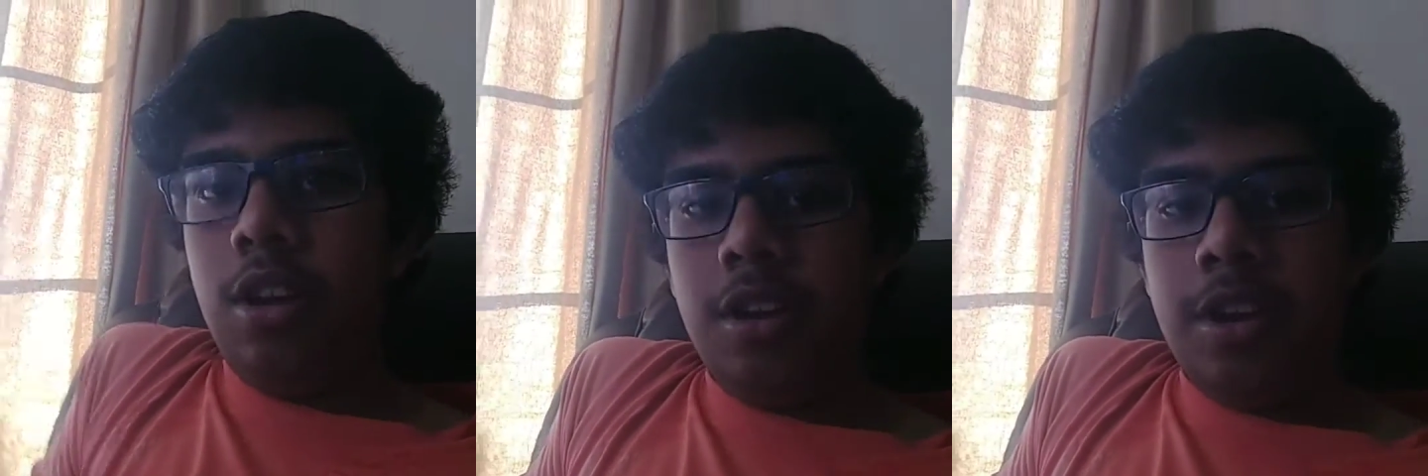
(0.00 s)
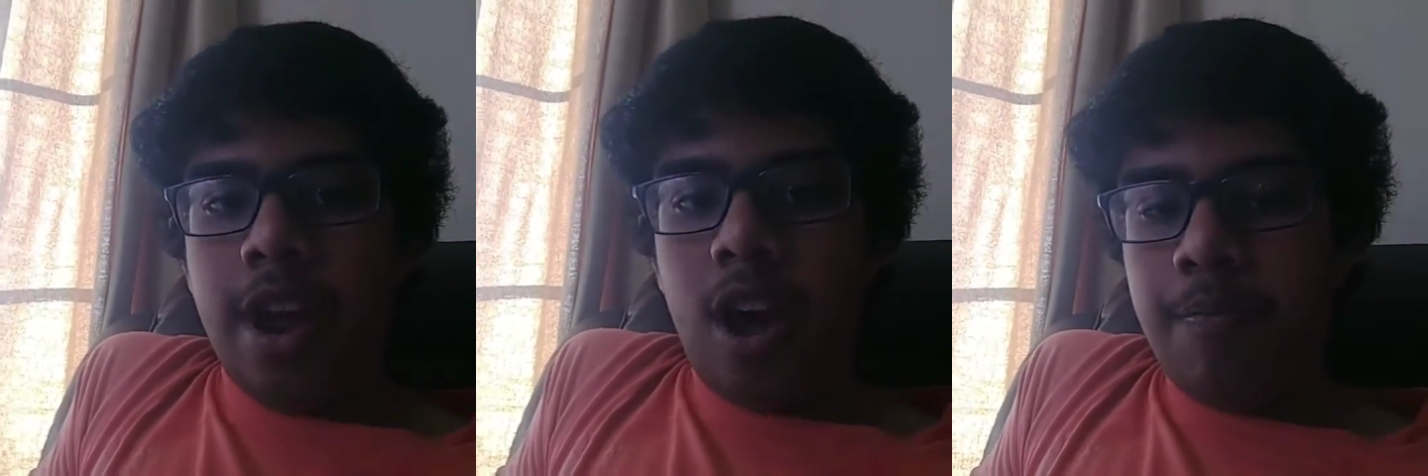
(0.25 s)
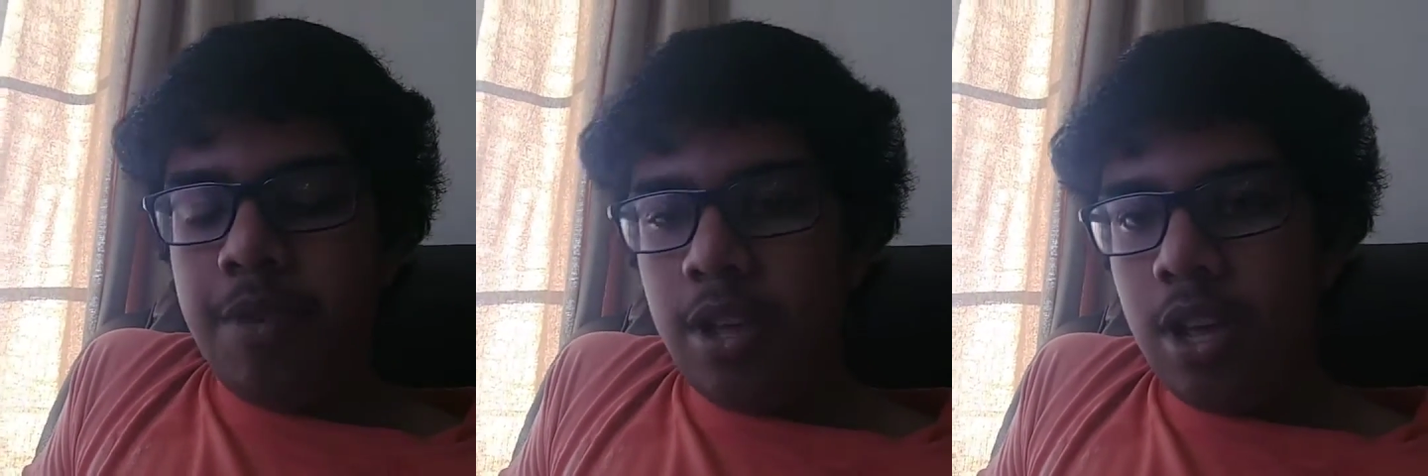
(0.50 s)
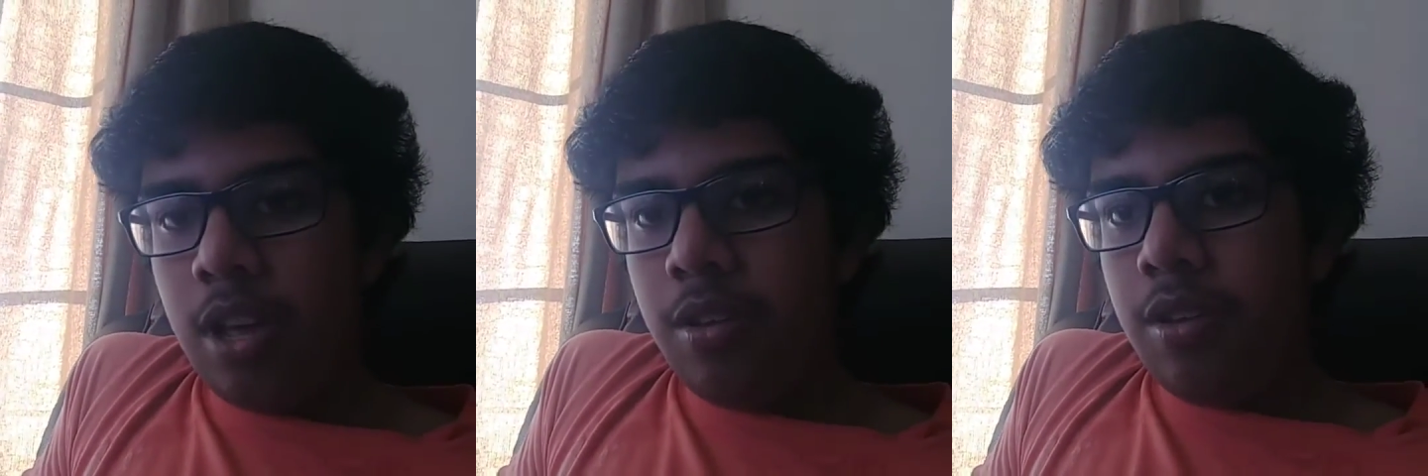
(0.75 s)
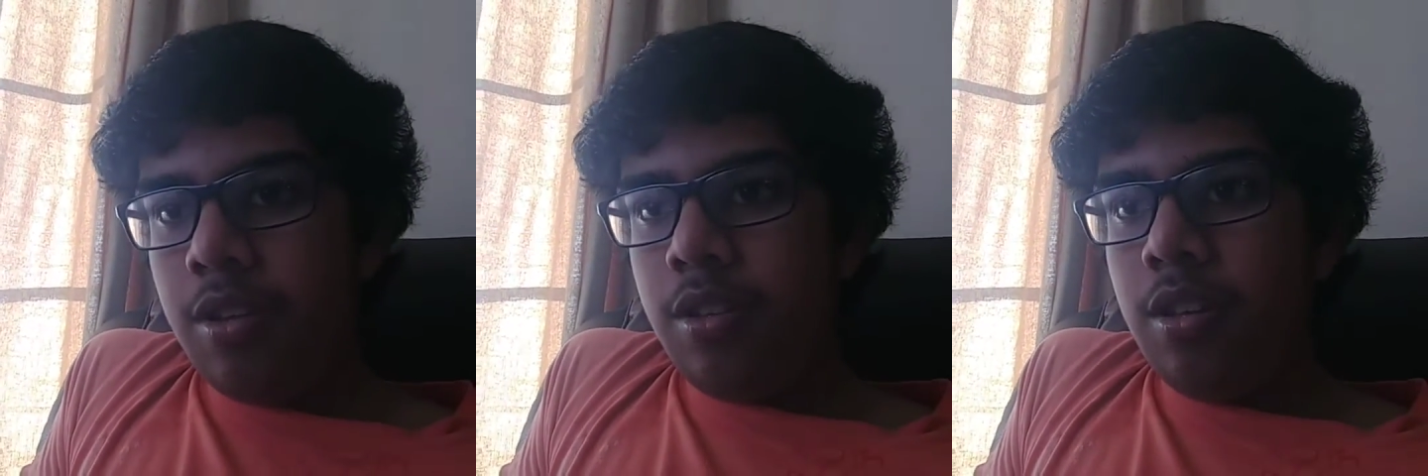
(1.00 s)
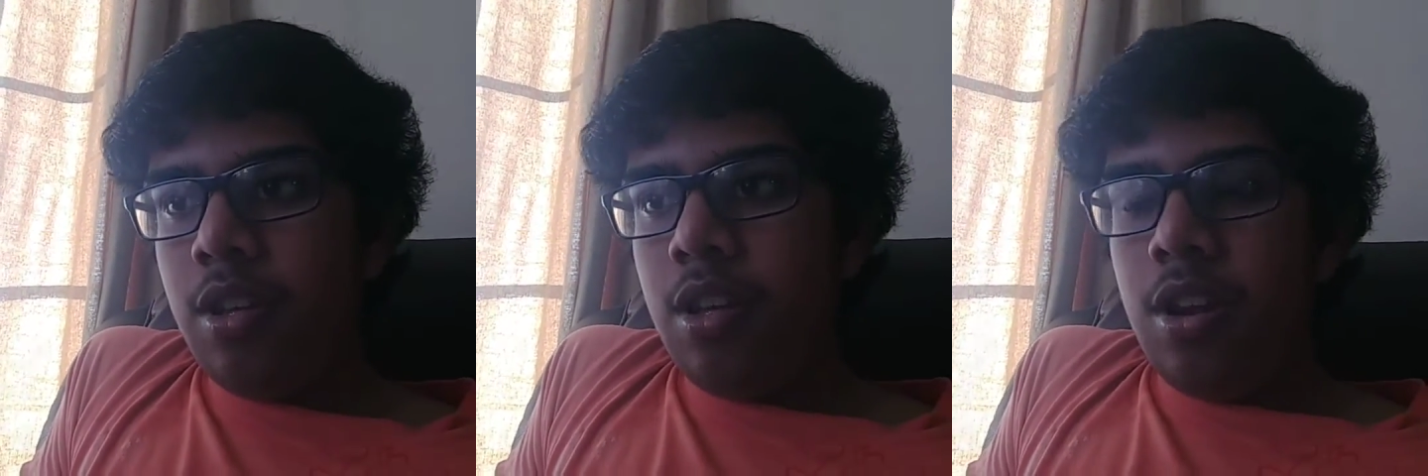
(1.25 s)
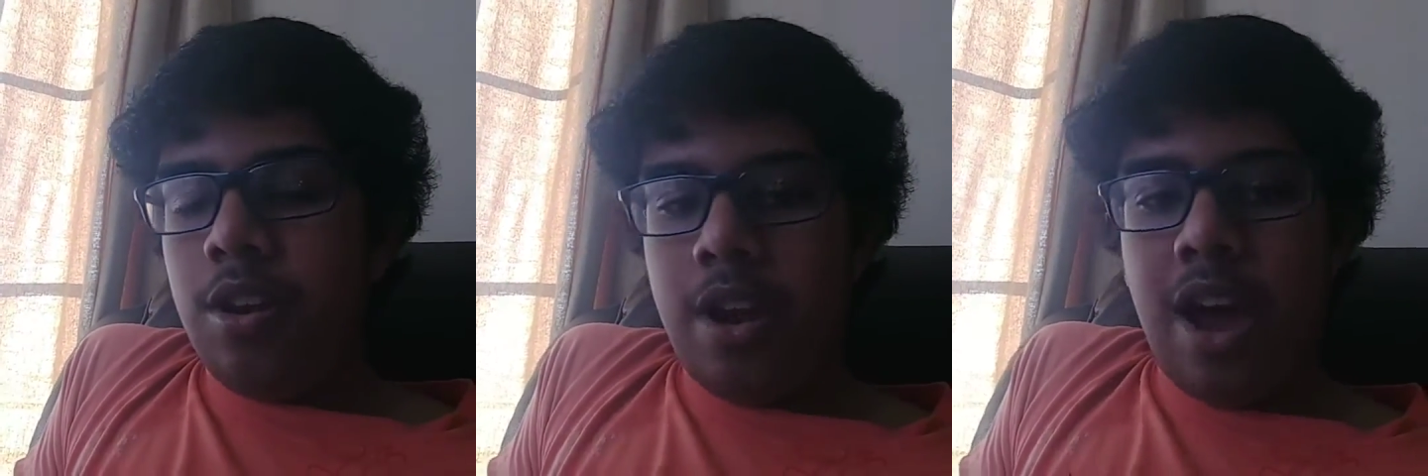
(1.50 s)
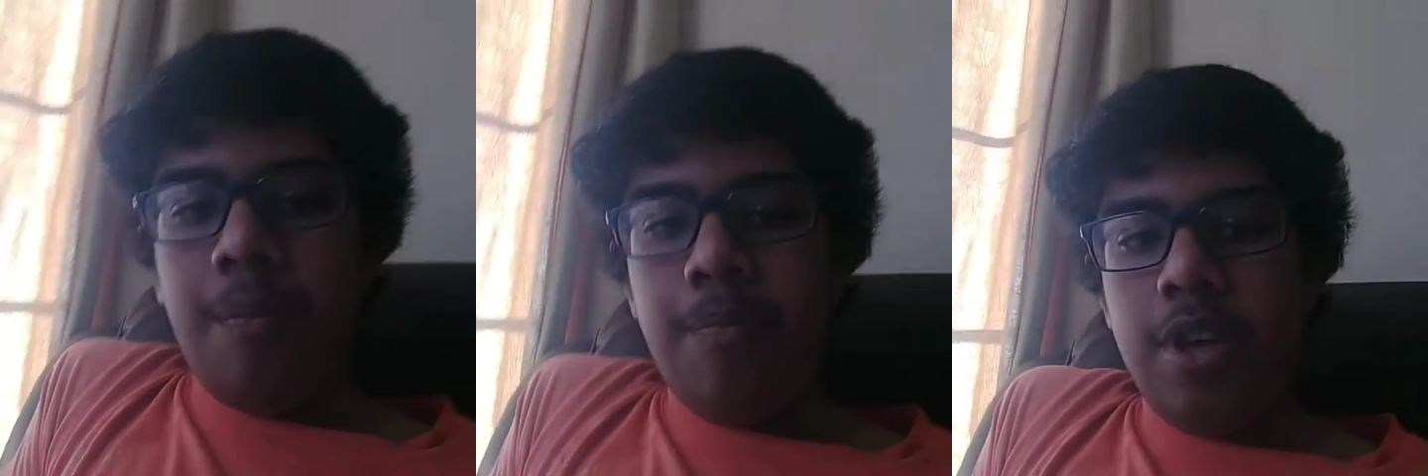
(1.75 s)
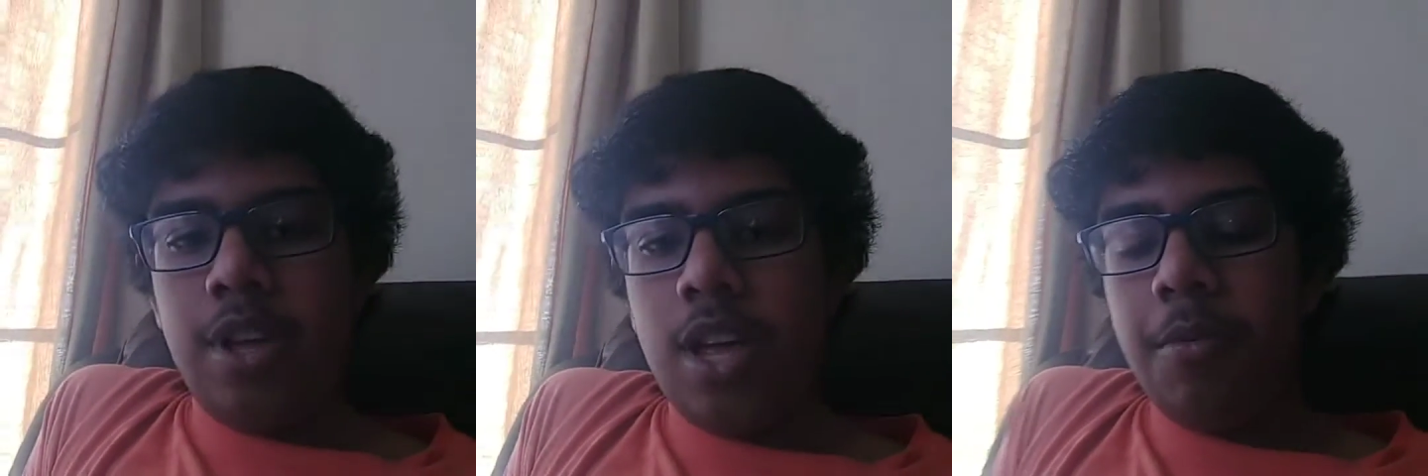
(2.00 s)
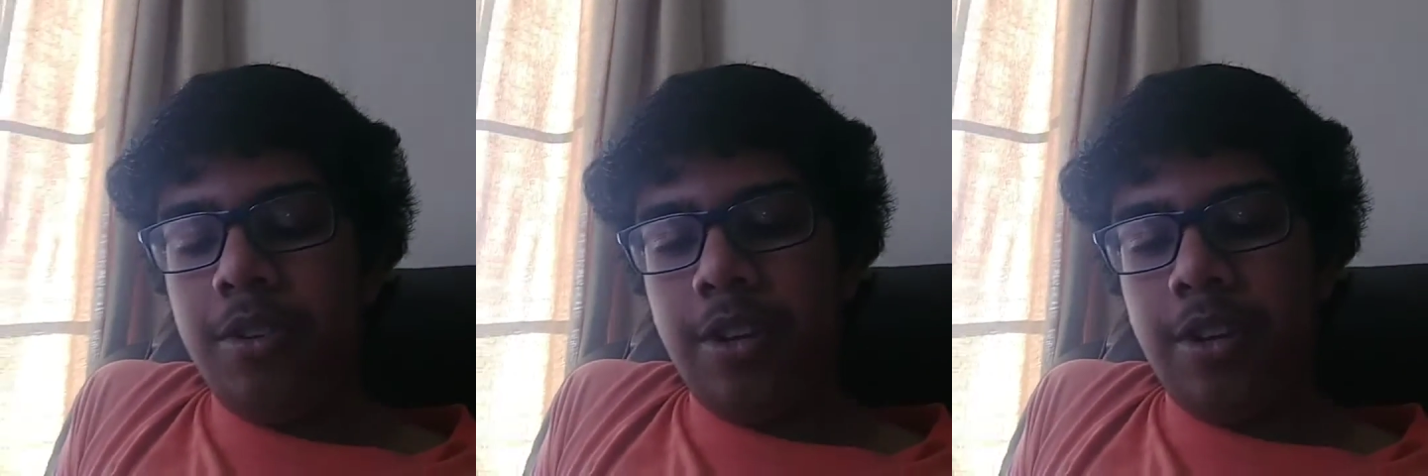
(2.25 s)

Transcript: not being able